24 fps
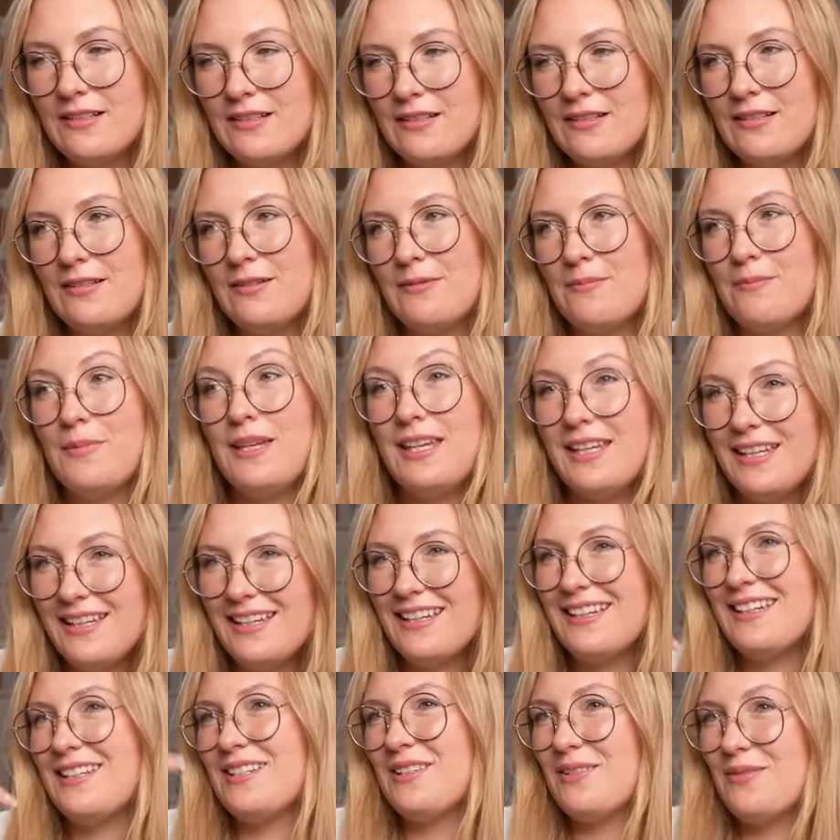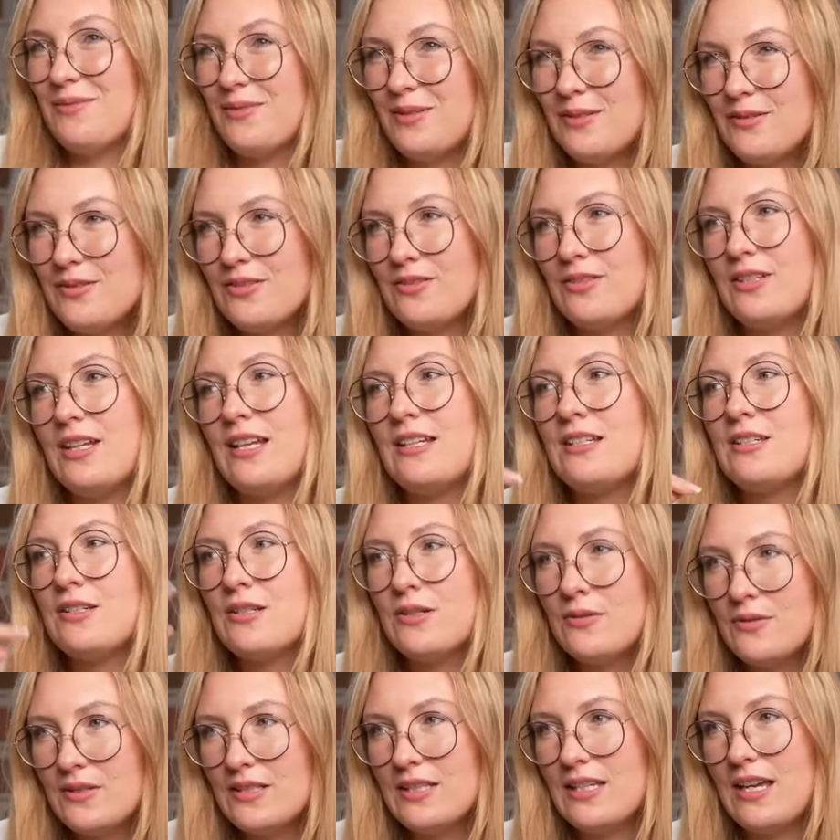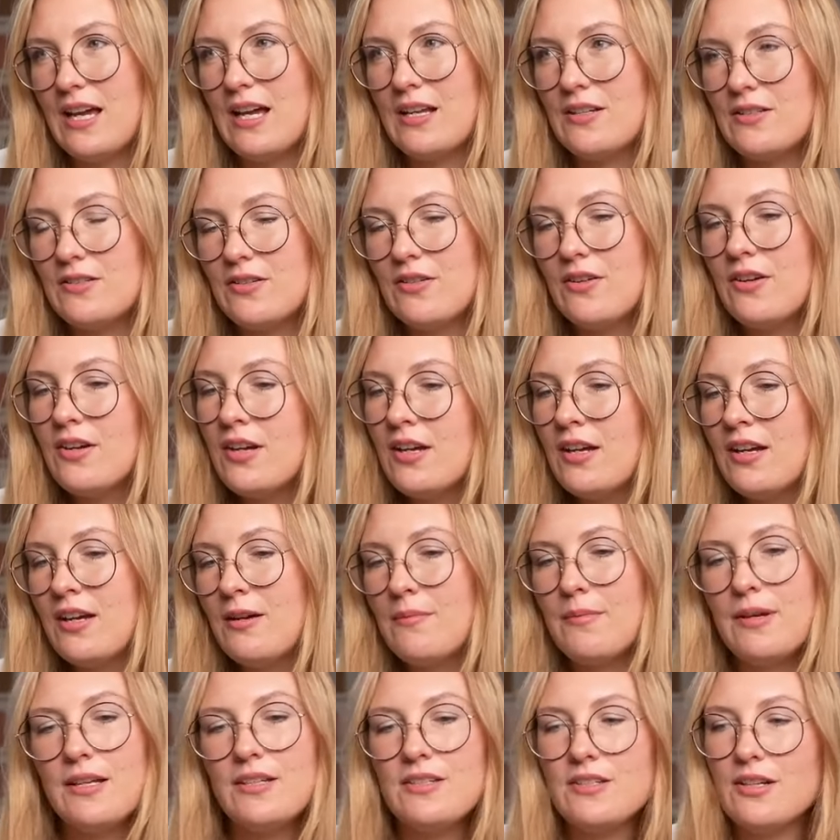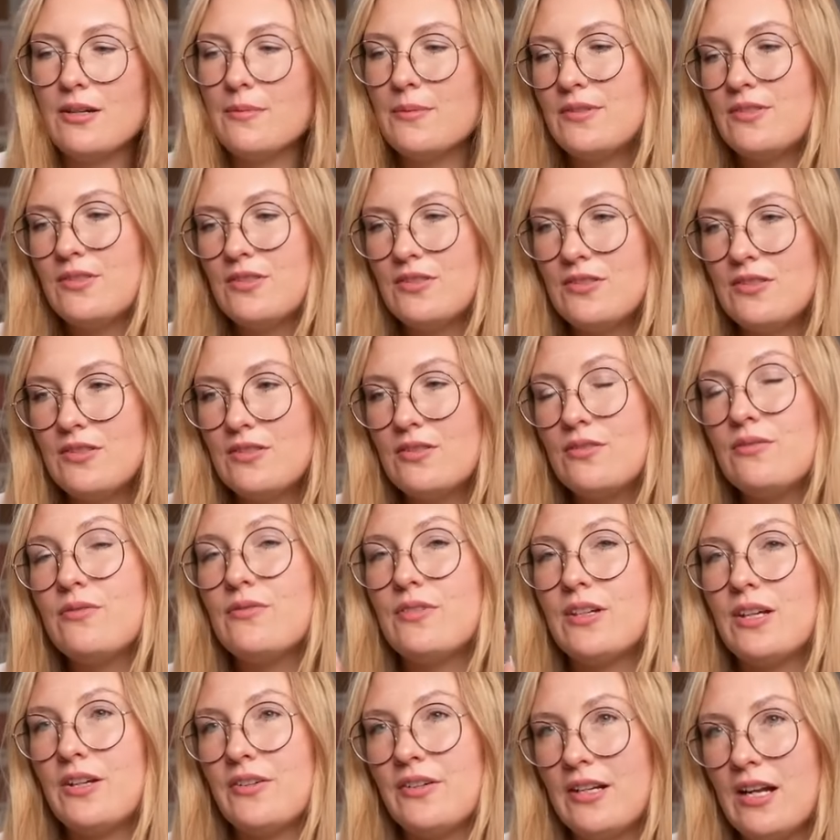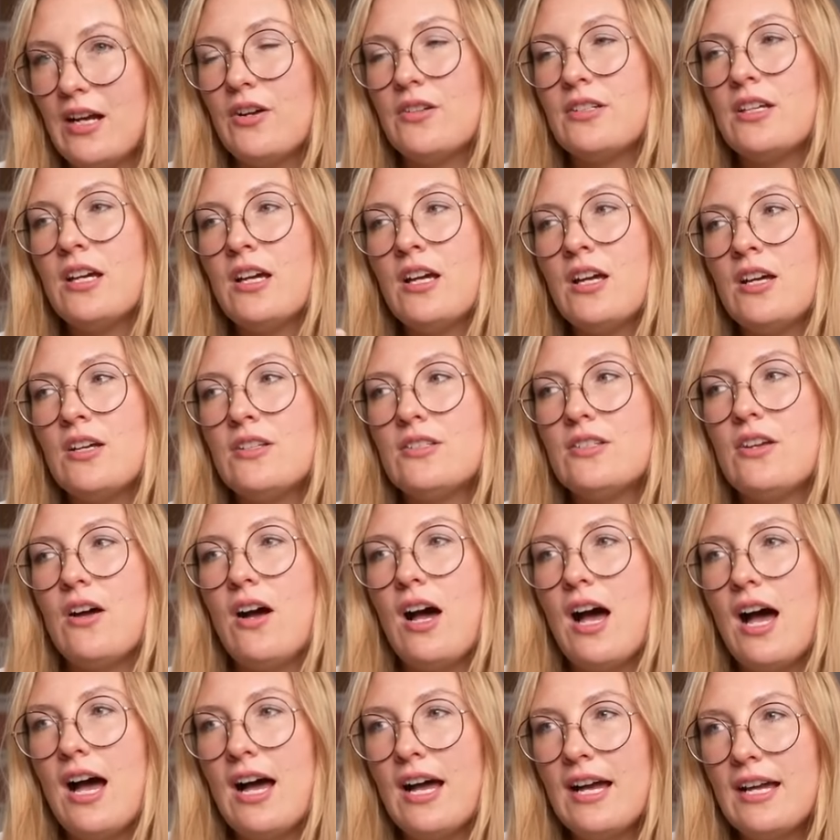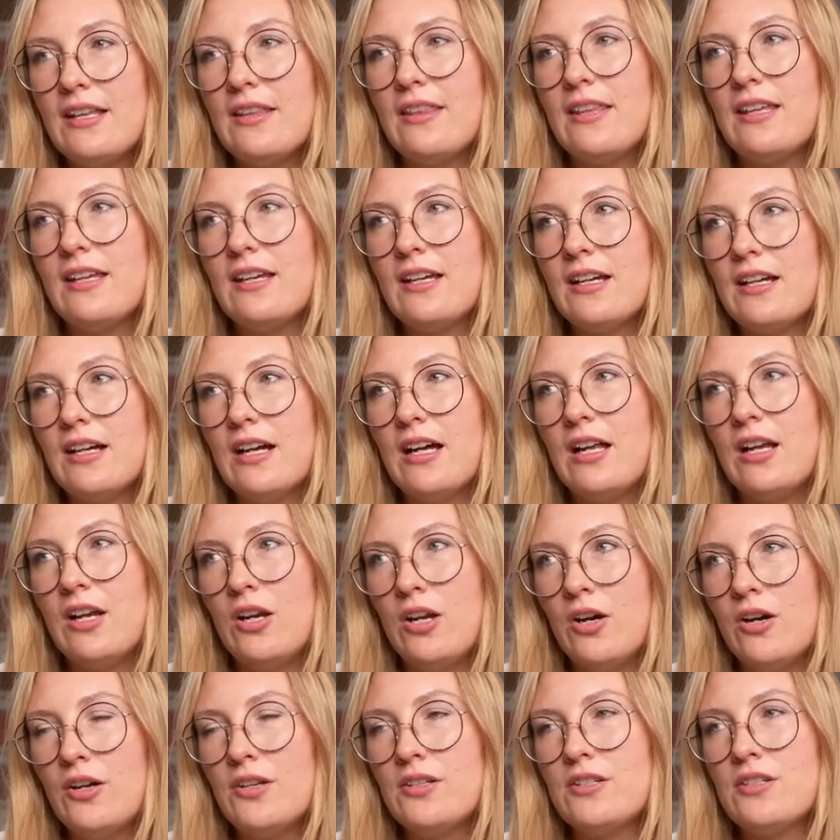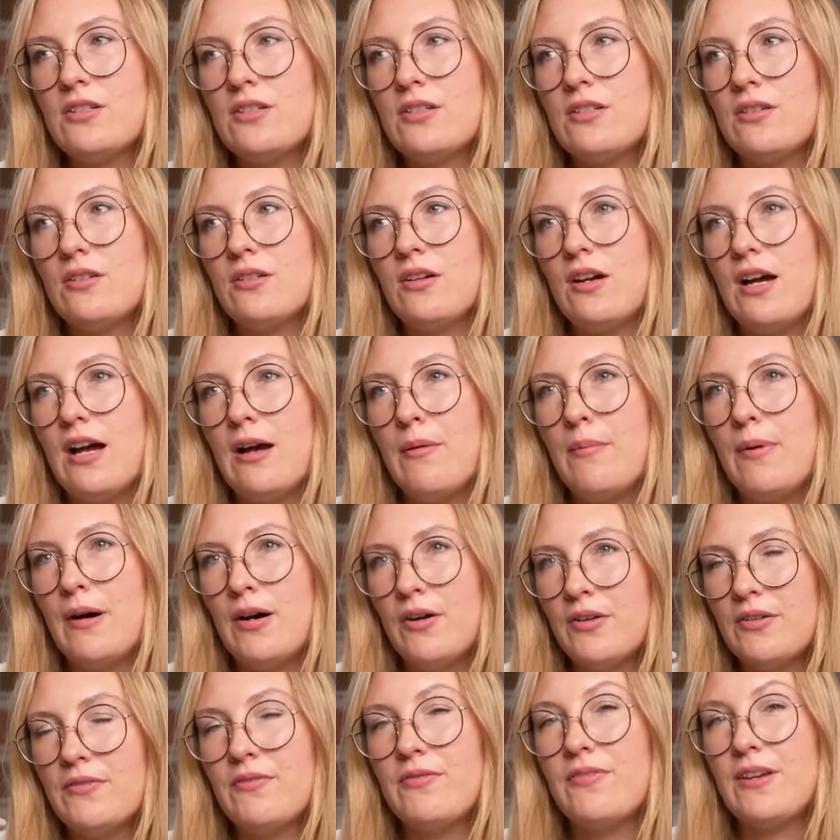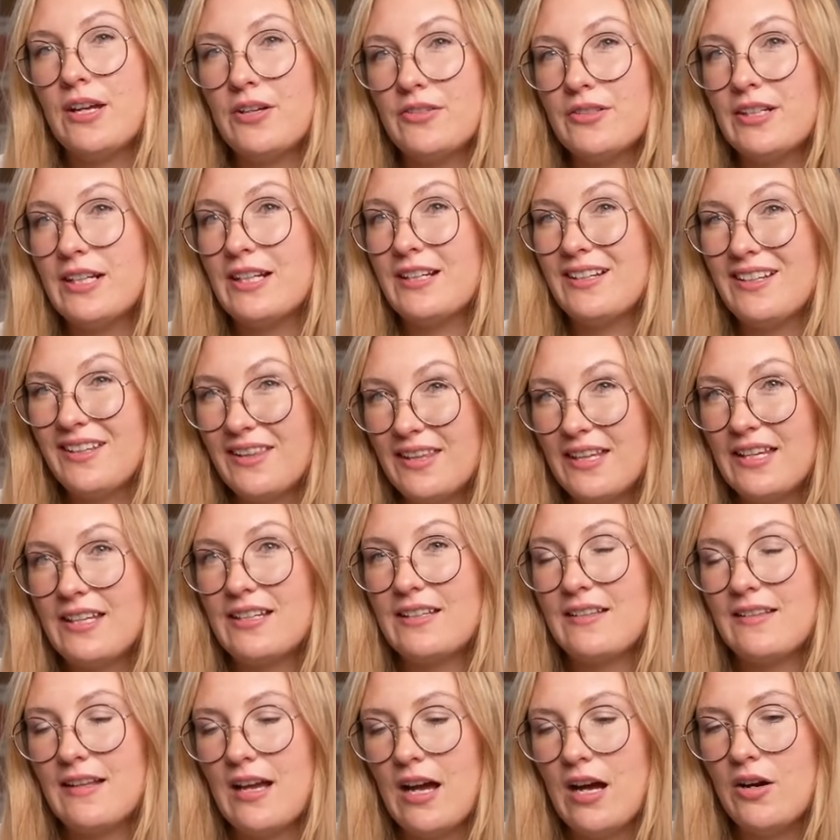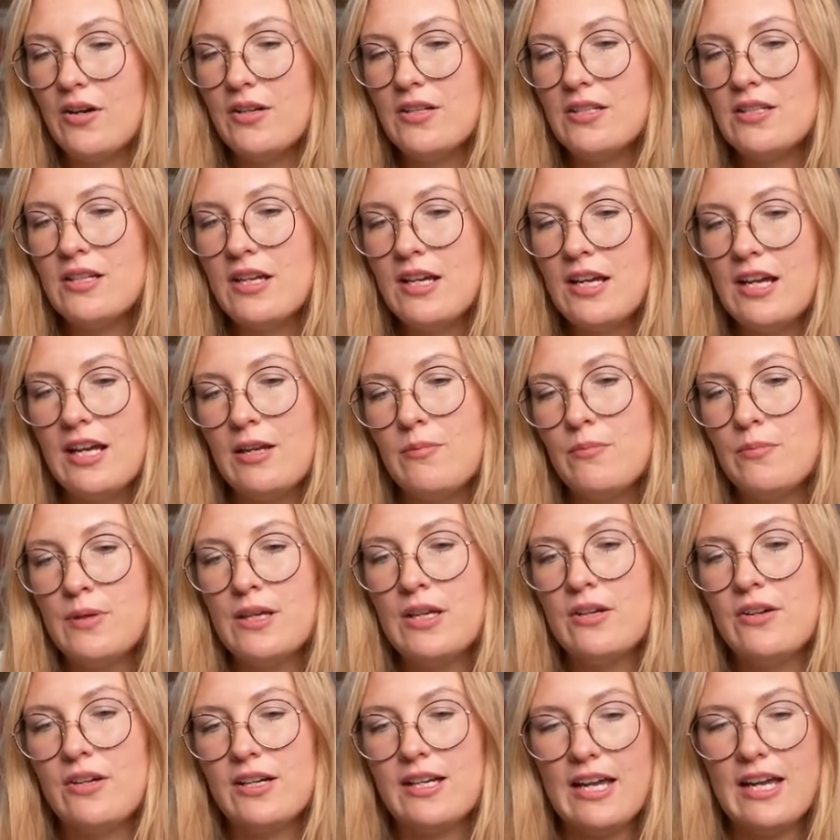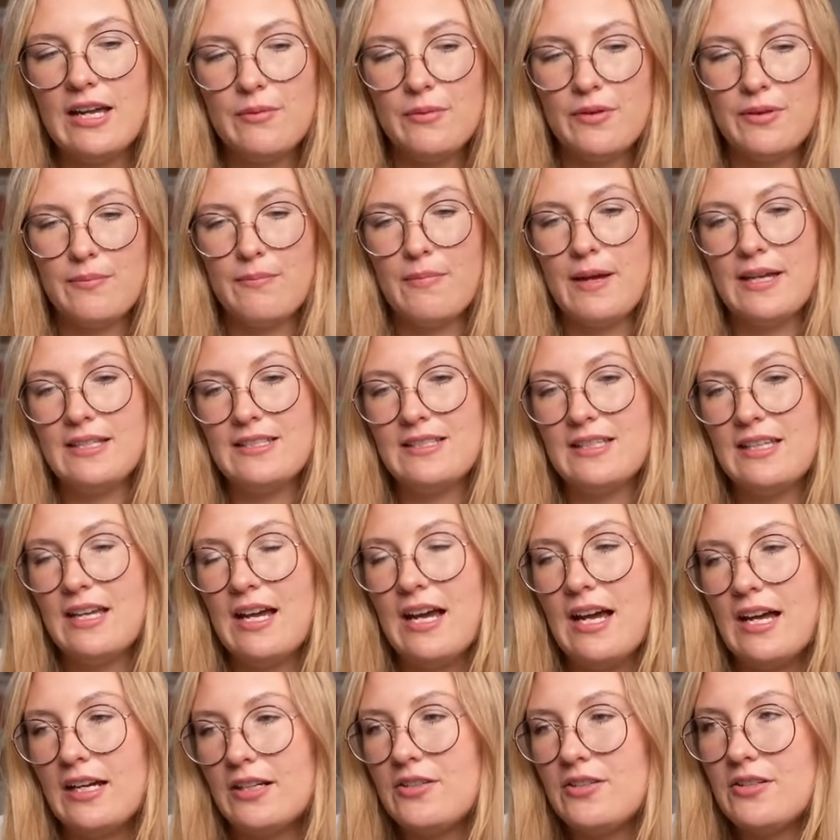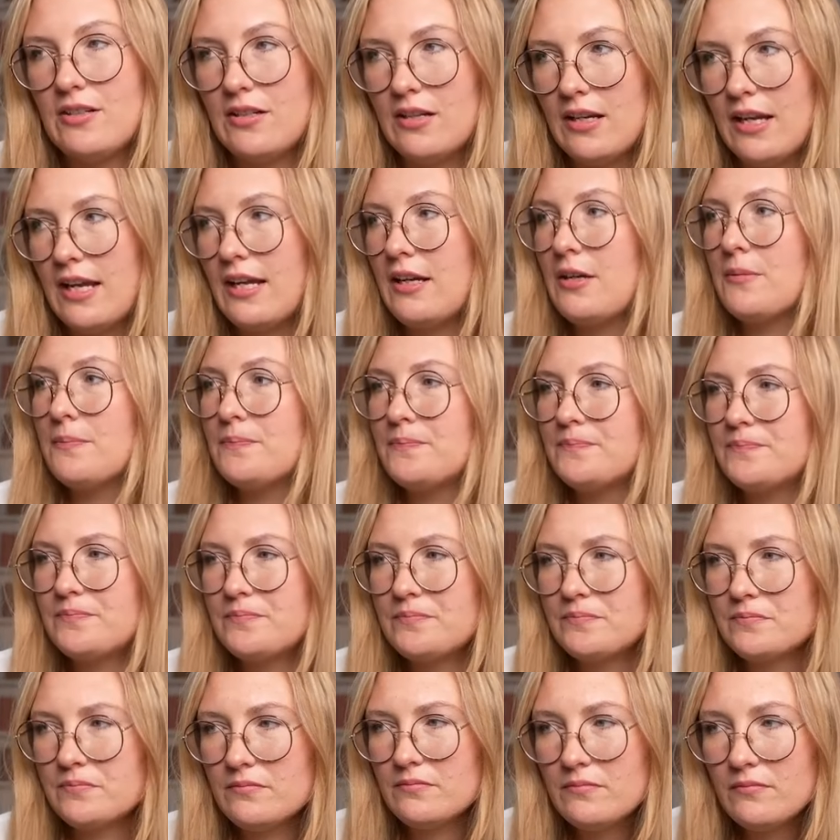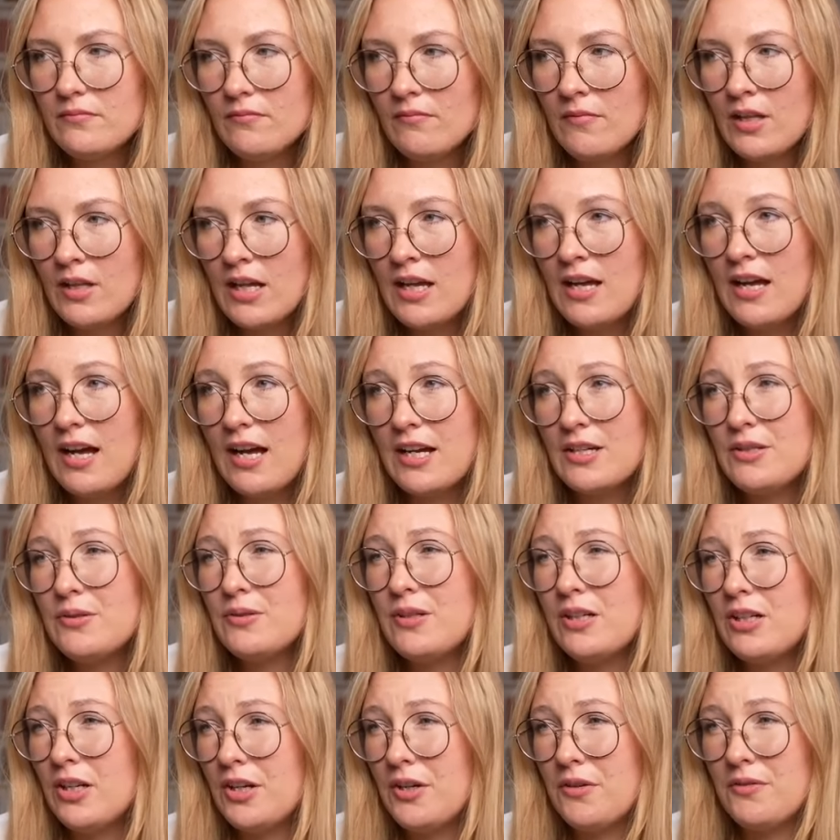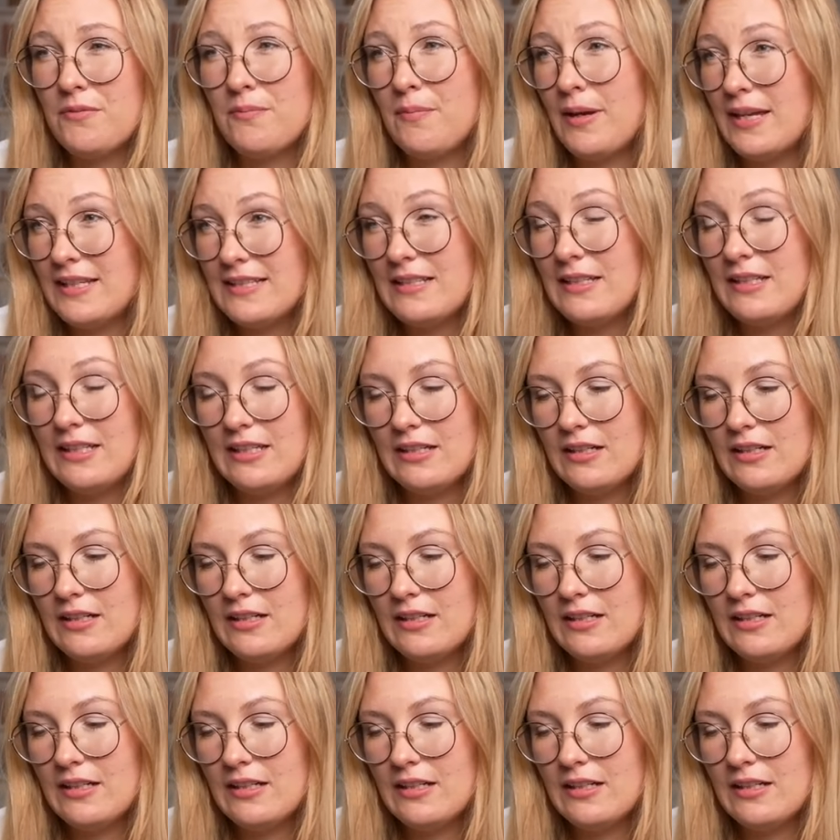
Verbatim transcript: me in the future that knows the answer. My job is just to figure it out. So I think a lot about figuring things out and being okay with messy action. Like I do a lot of messy